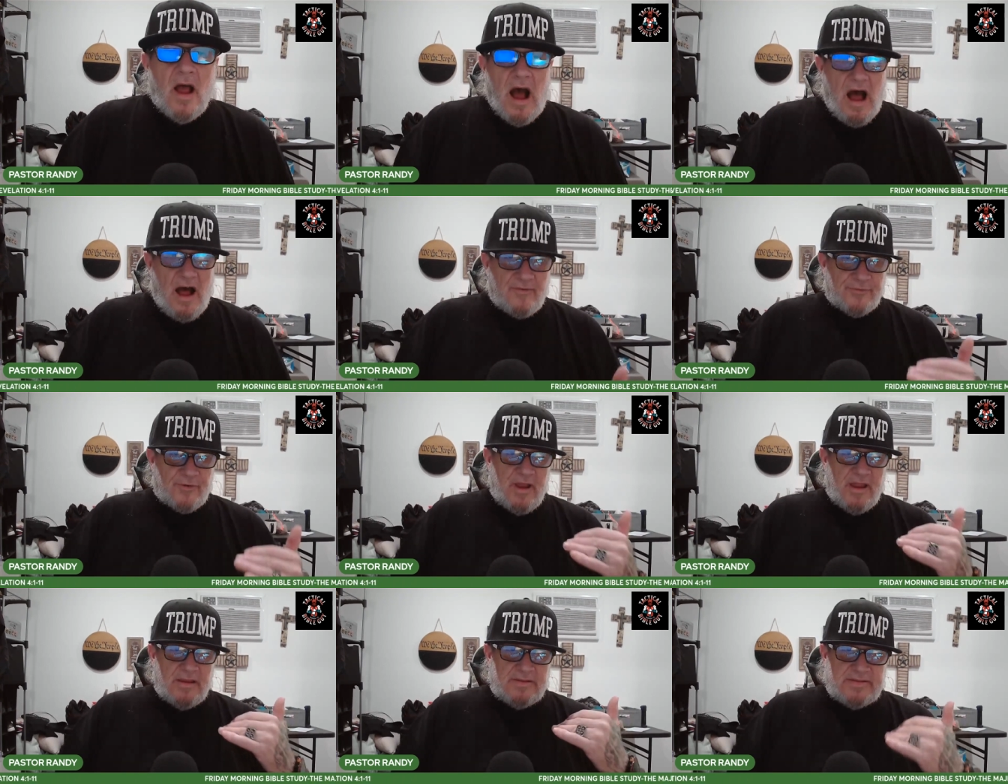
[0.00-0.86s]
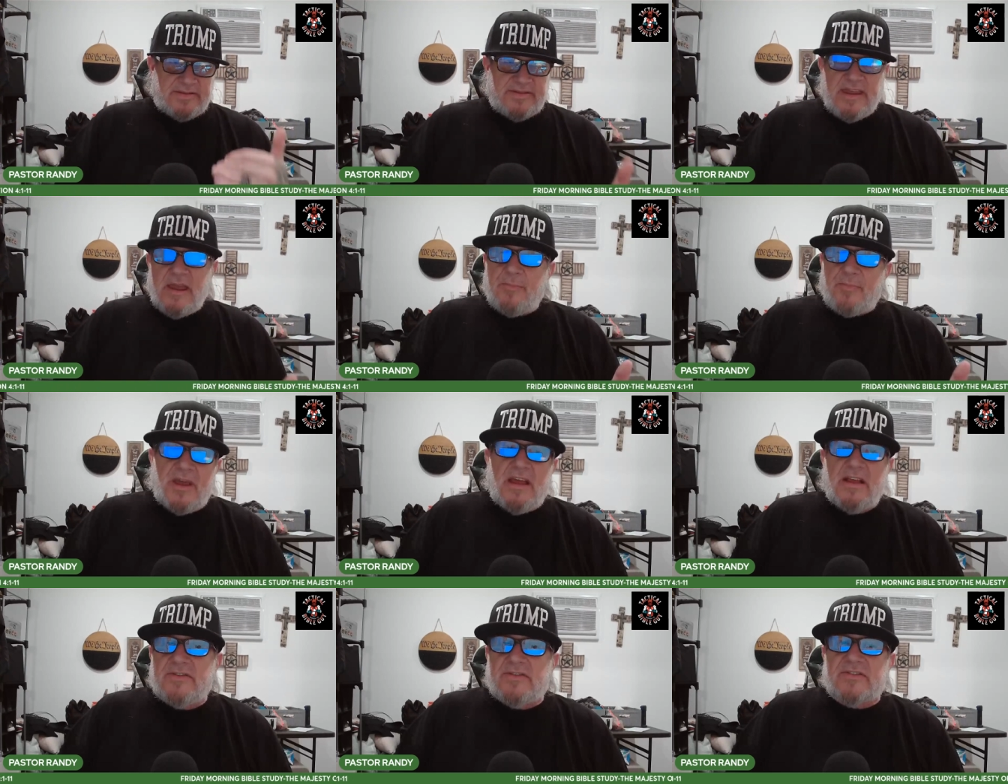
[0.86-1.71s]
Offering deep
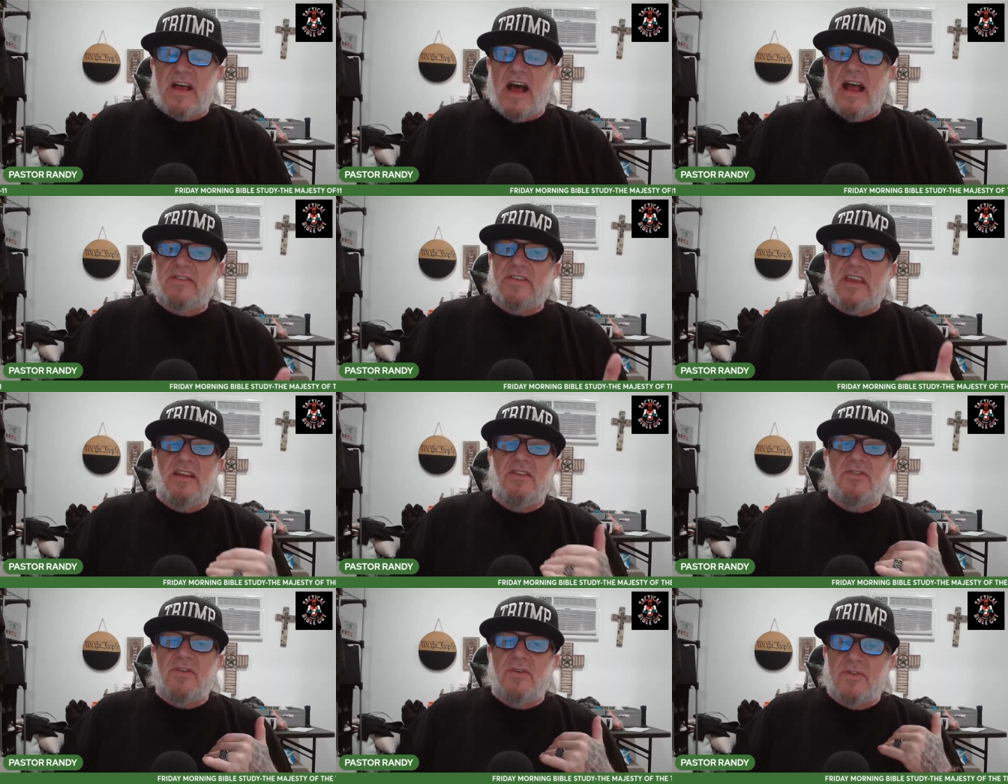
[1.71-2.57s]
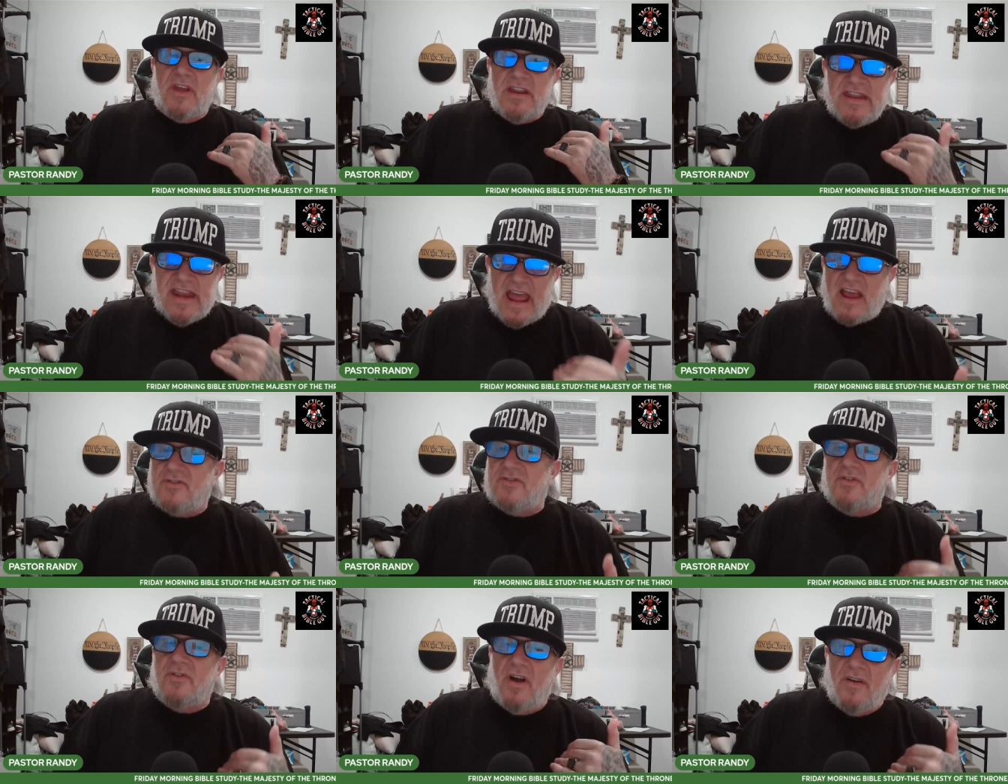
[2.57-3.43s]
insights into the
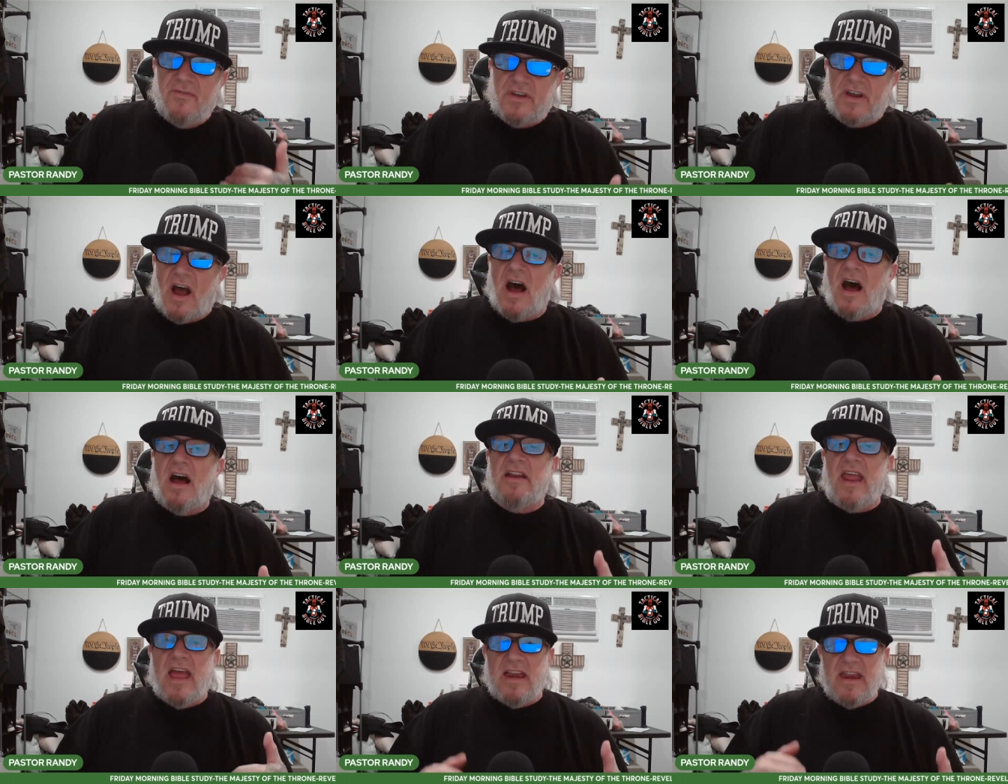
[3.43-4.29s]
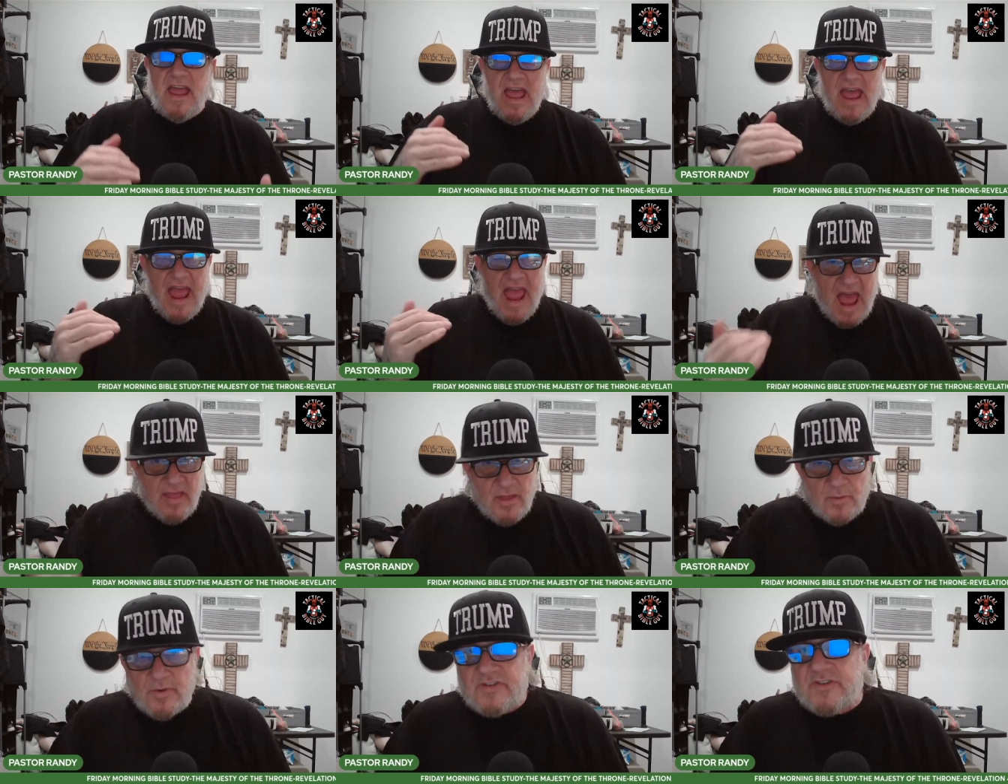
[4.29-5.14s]
nature of God and and
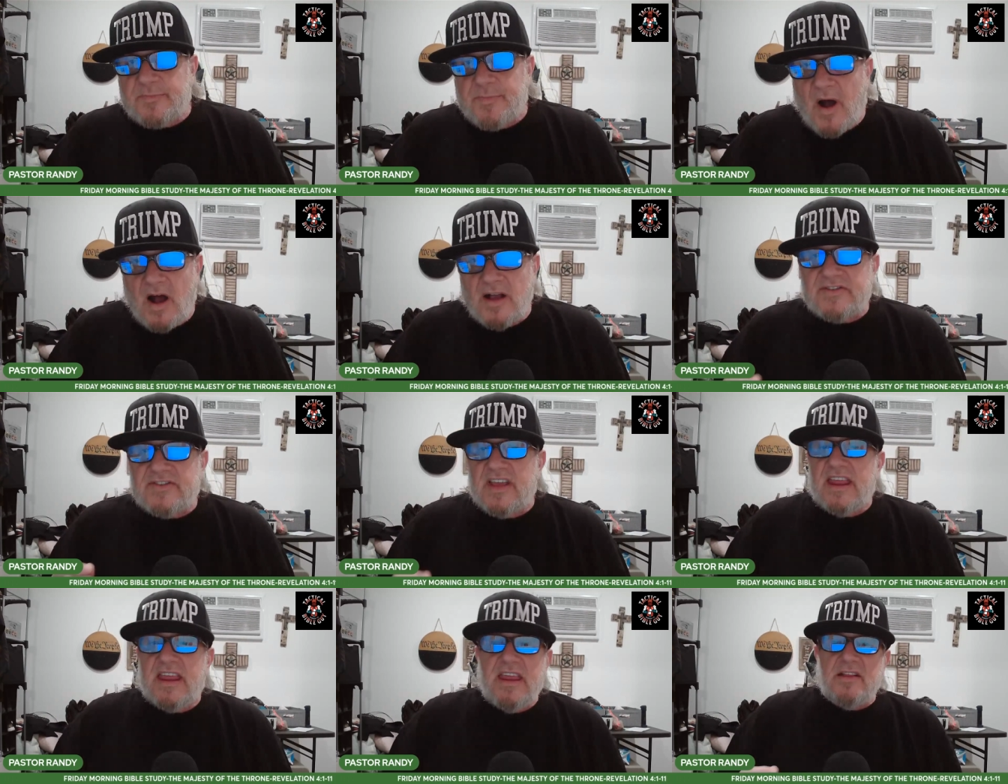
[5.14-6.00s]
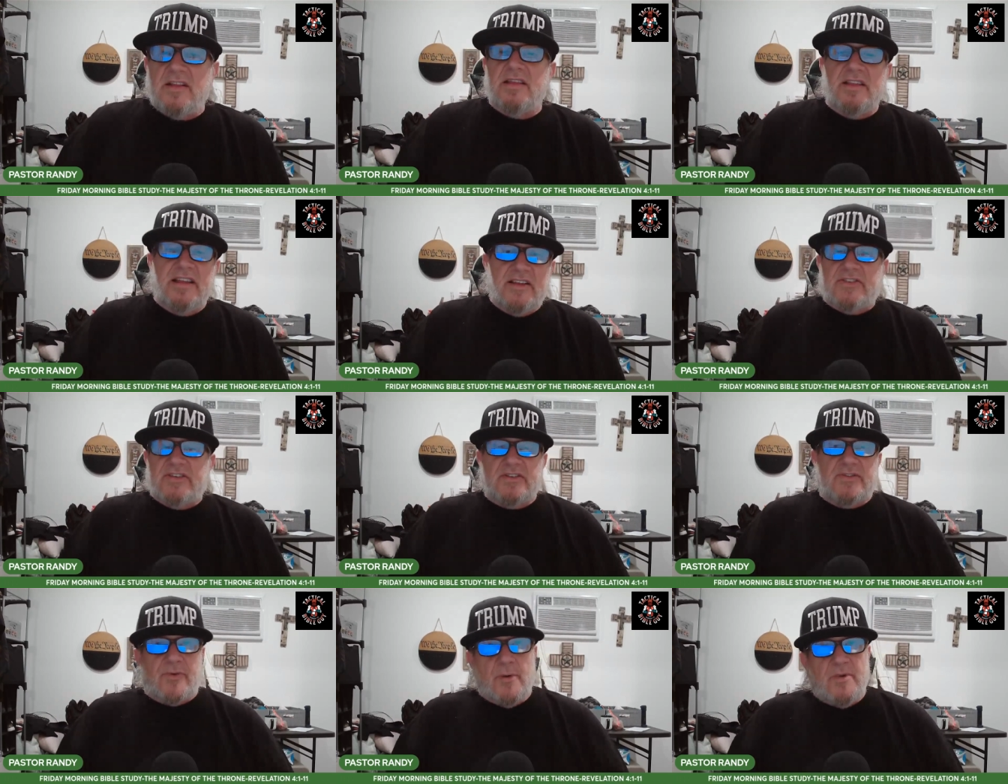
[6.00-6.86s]
the response that he
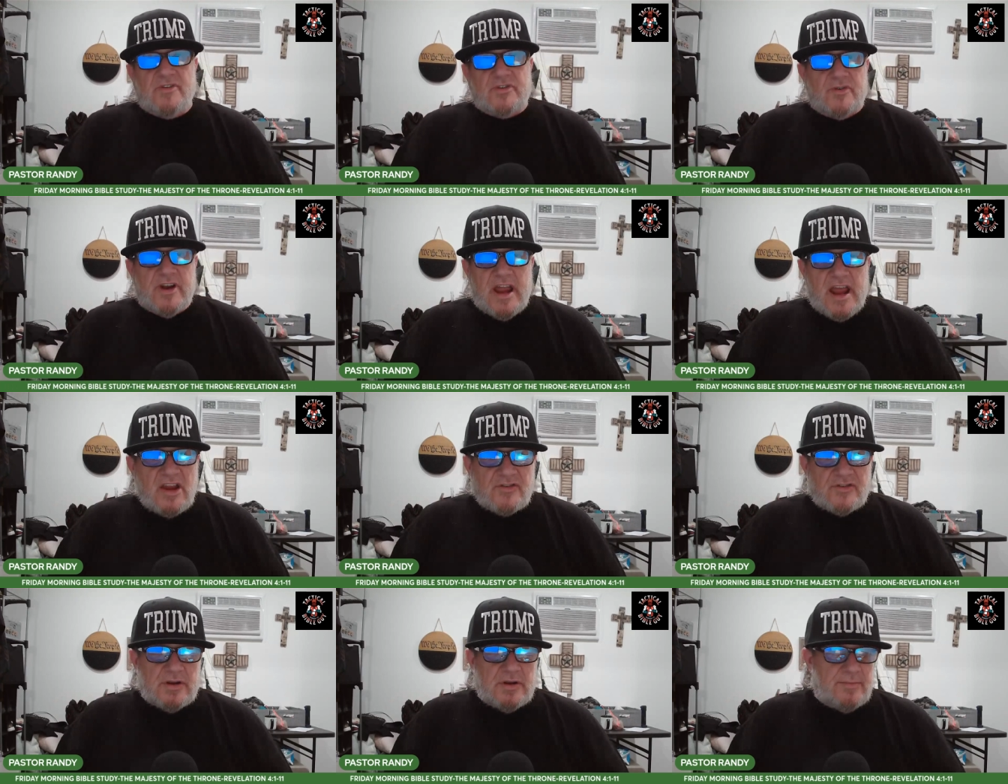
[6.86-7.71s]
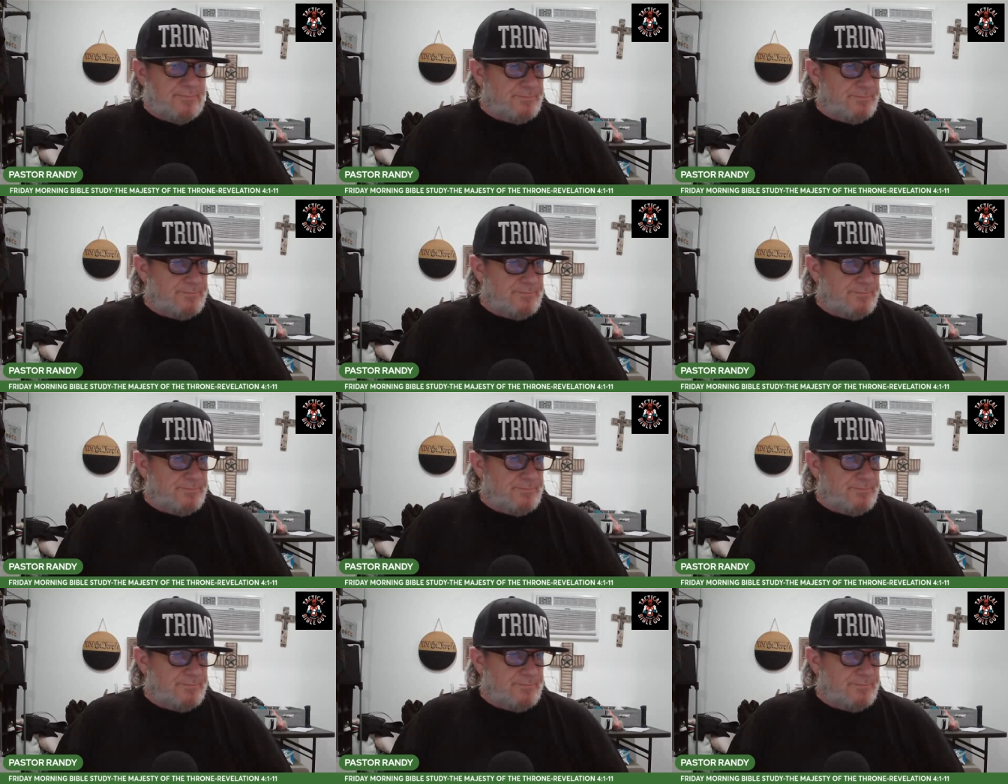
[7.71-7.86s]
elicits from his creation.